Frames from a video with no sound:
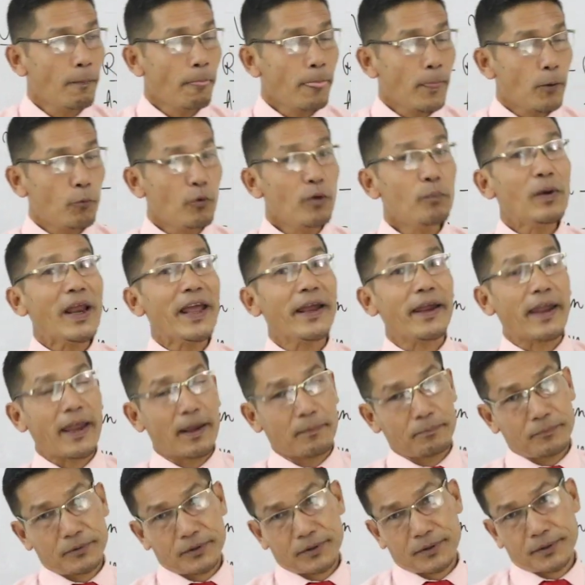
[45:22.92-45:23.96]
We play
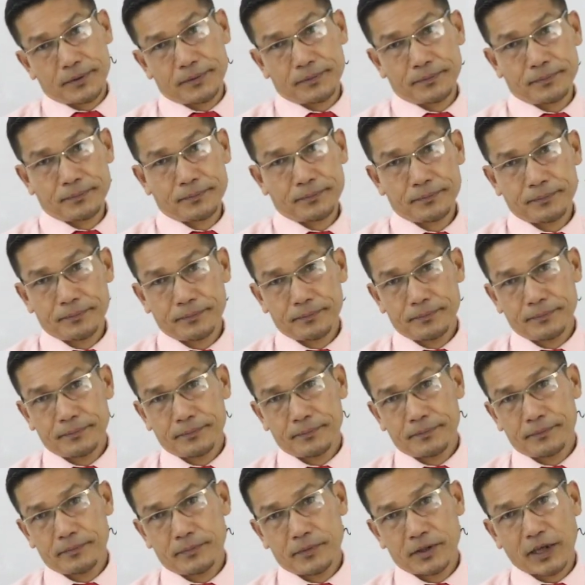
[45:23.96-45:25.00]
games.
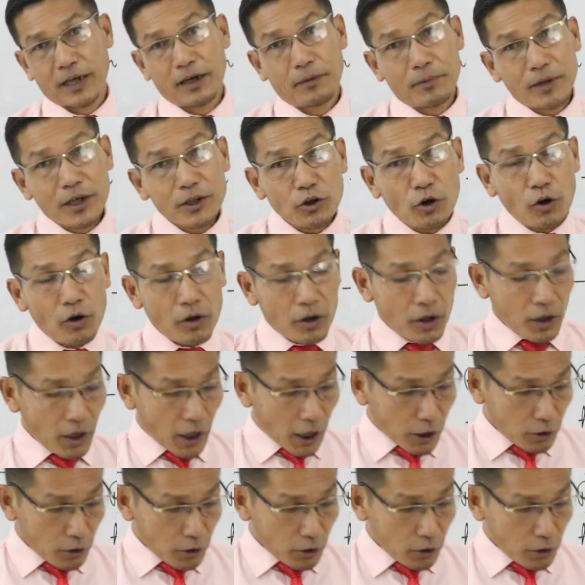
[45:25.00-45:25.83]
Sana ba natro?